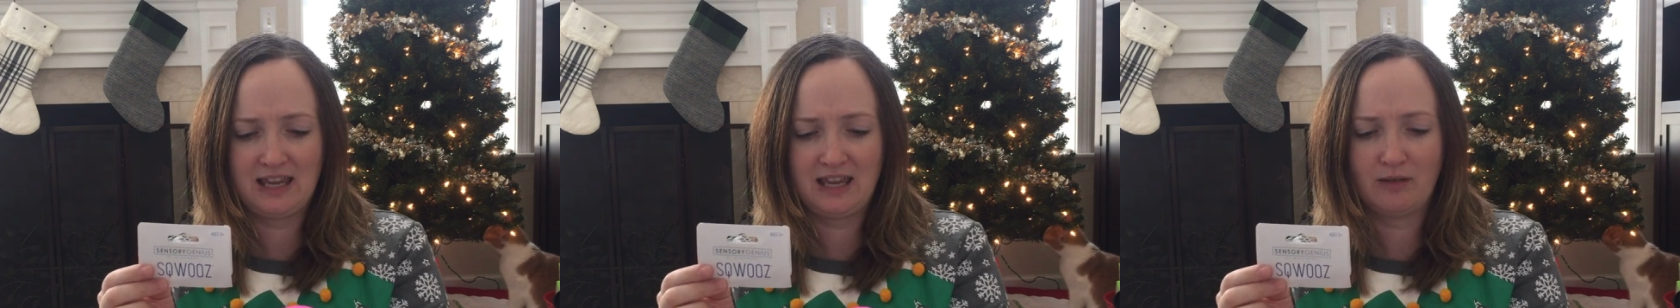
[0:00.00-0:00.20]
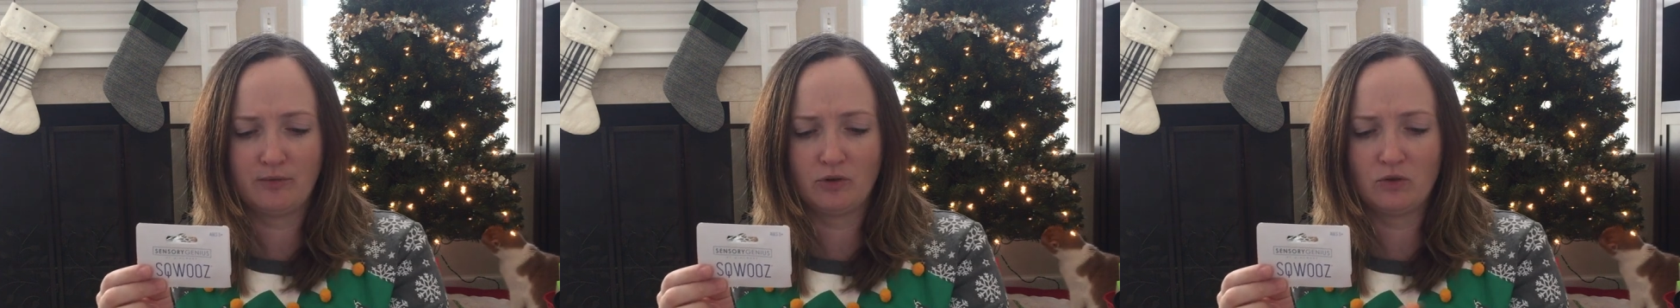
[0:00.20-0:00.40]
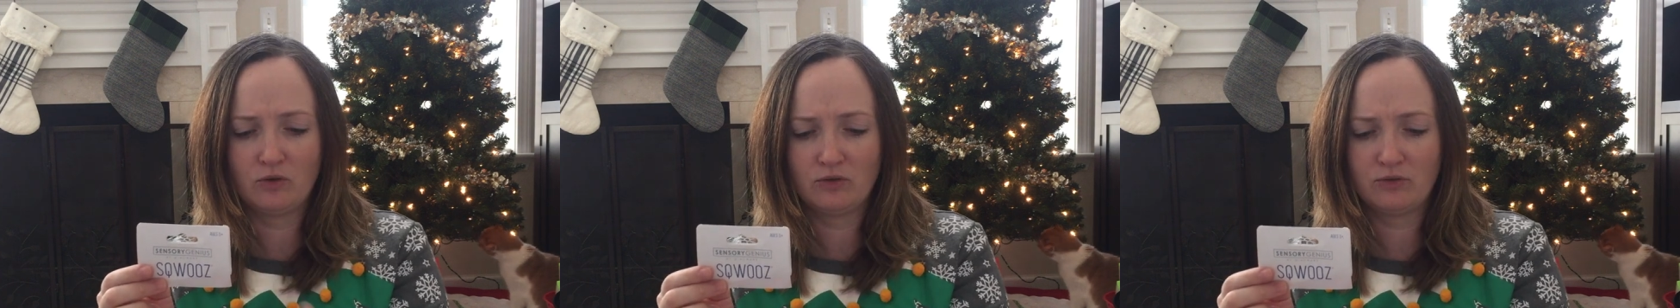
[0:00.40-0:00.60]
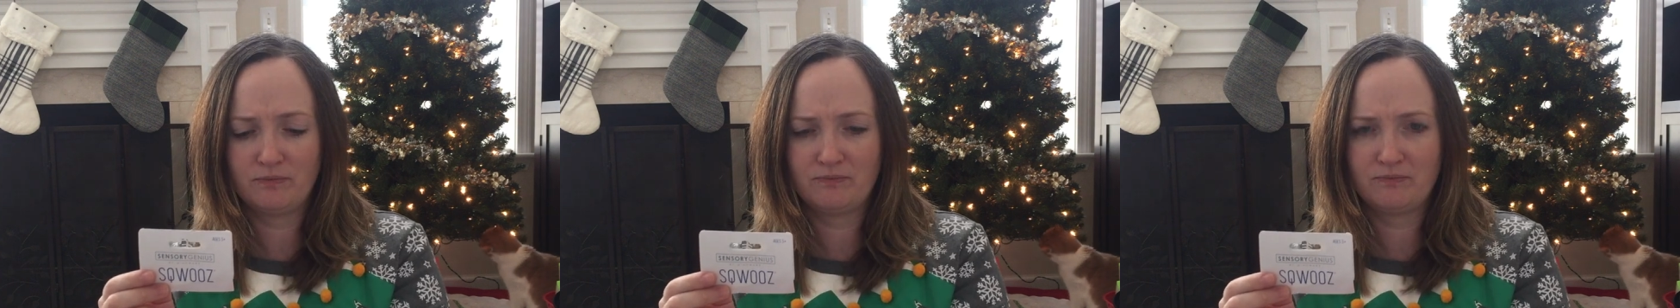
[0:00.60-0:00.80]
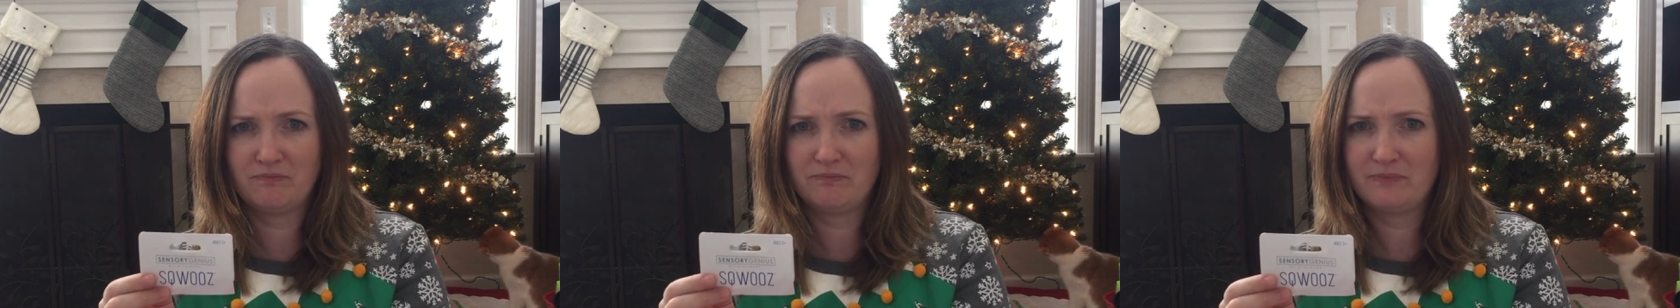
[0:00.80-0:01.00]
chemical
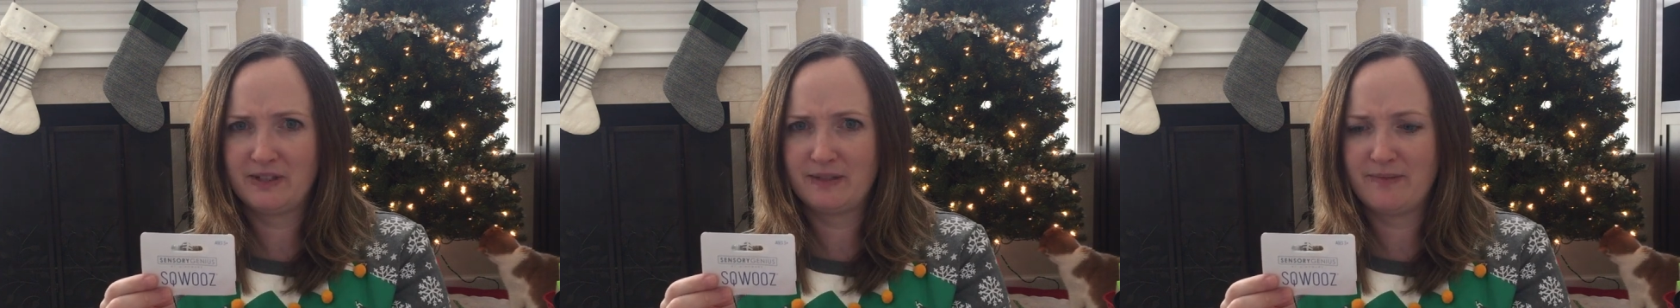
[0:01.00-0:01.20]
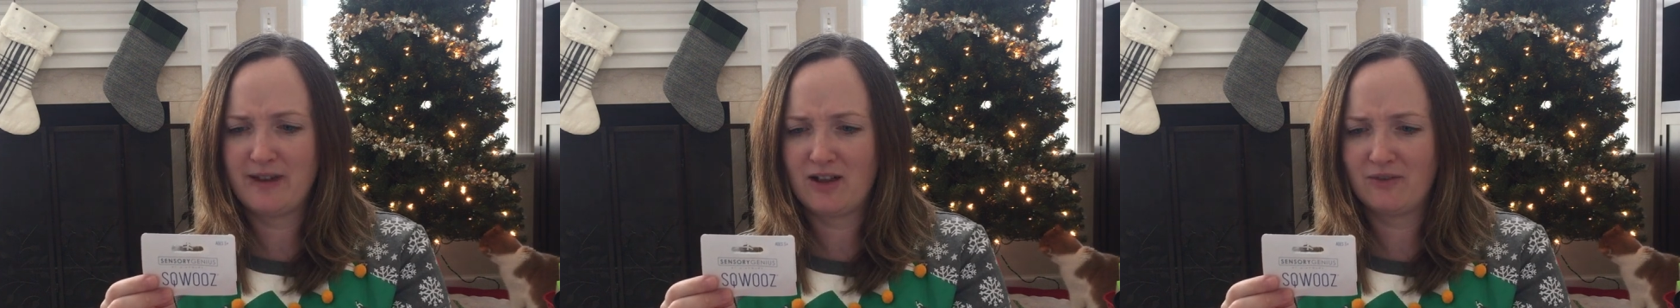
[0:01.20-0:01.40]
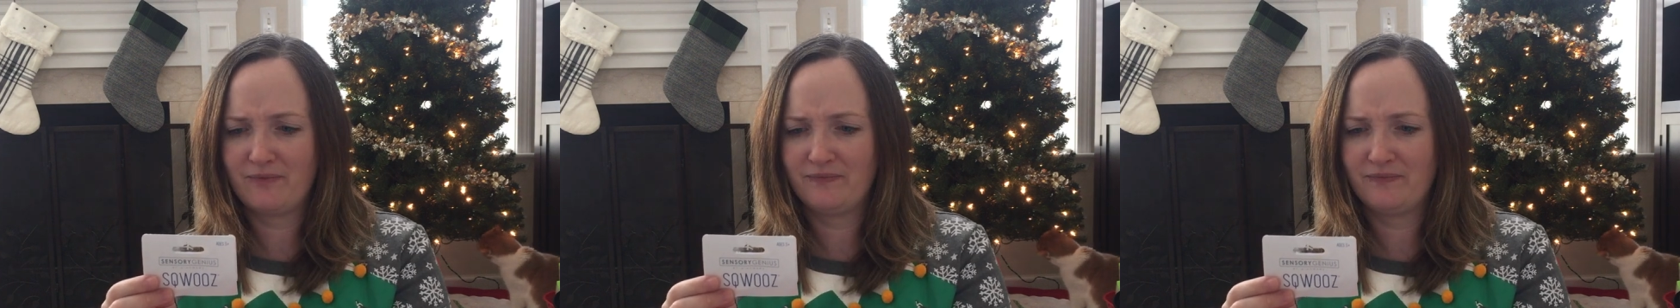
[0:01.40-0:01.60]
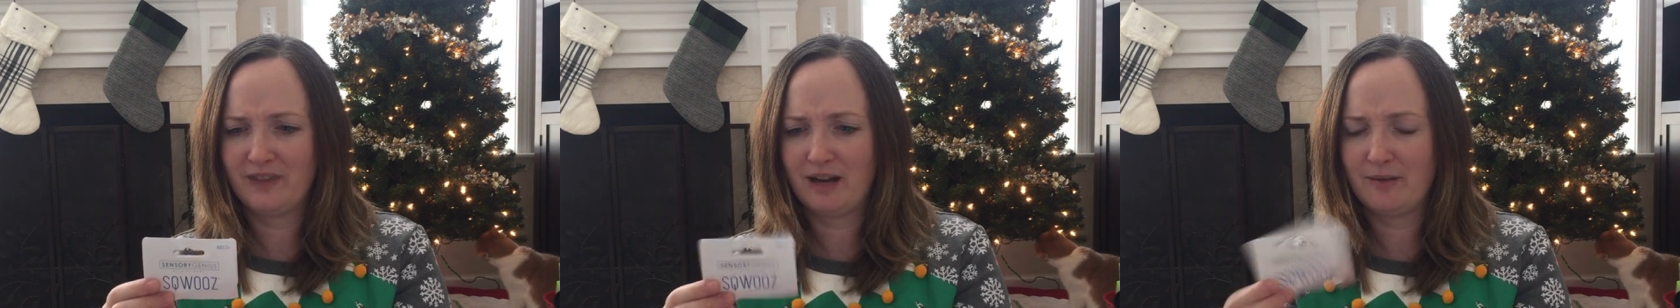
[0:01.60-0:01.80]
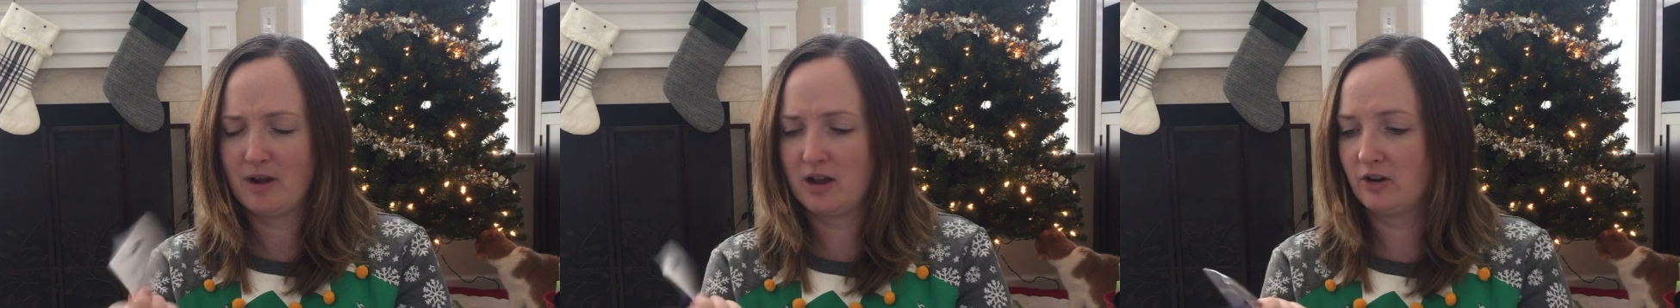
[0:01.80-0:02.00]
smell
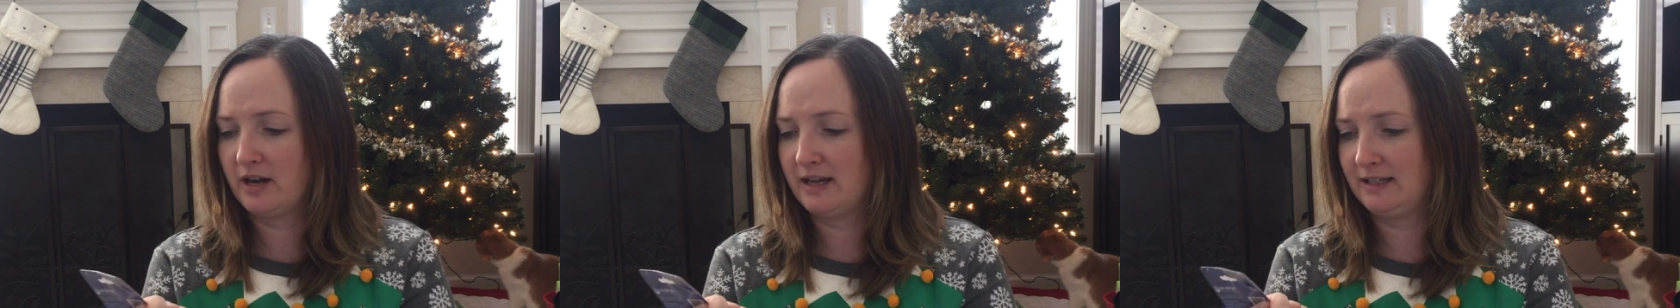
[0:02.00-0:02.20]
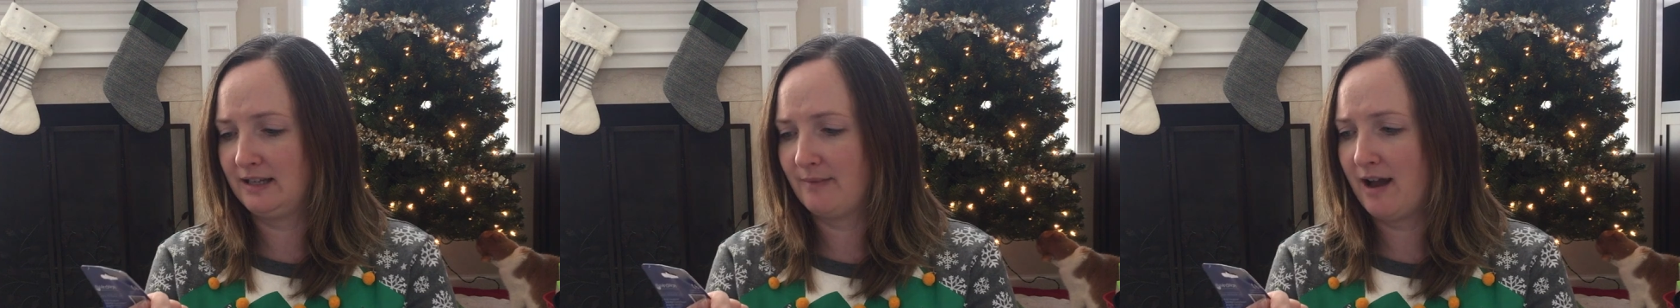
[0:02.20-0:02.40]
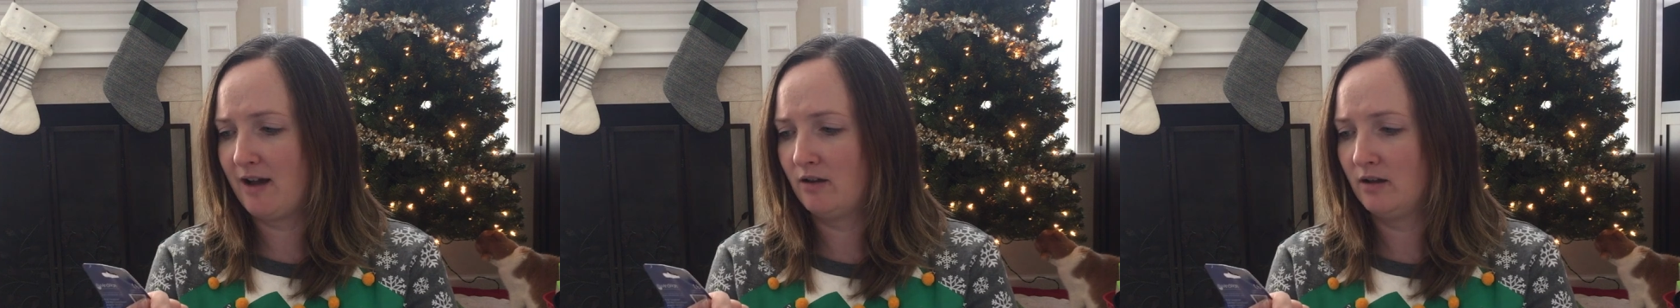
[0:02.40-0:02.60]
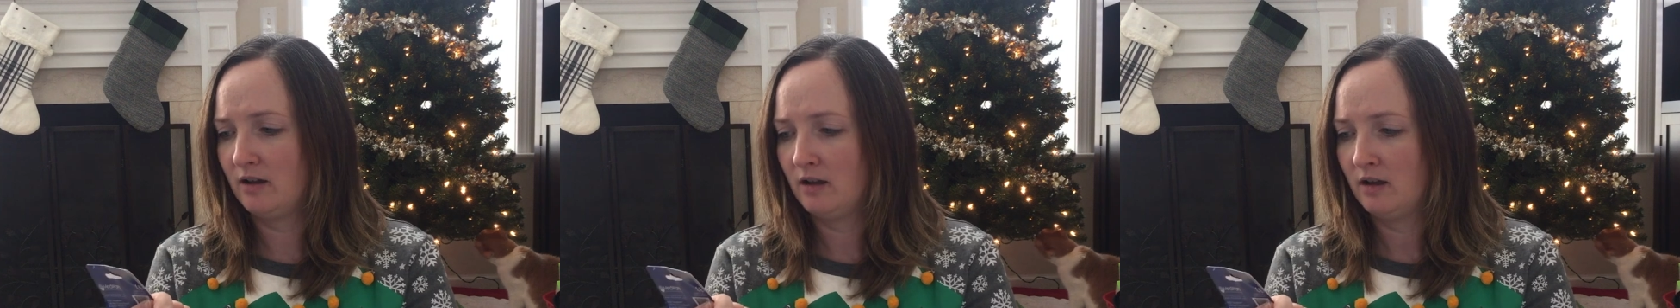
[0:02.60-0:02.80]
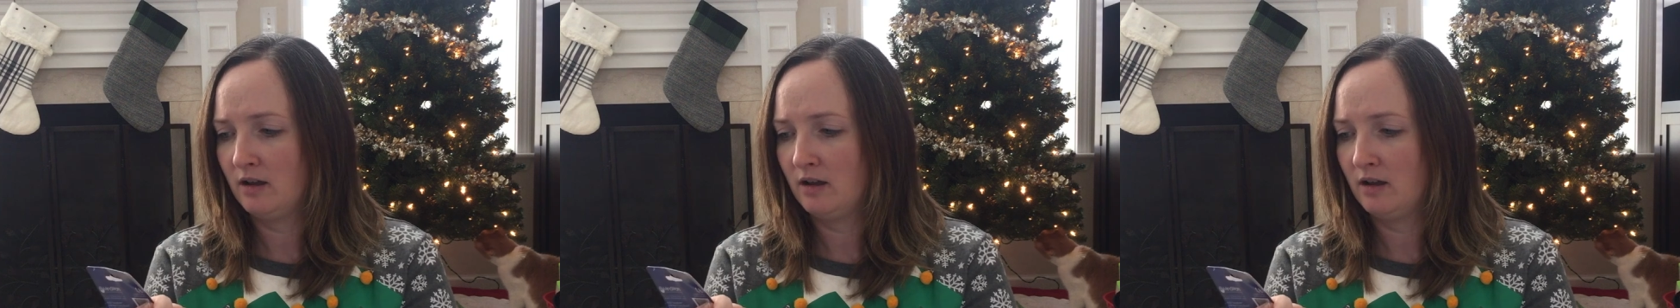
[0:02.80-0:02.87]
that I'm not crazy about.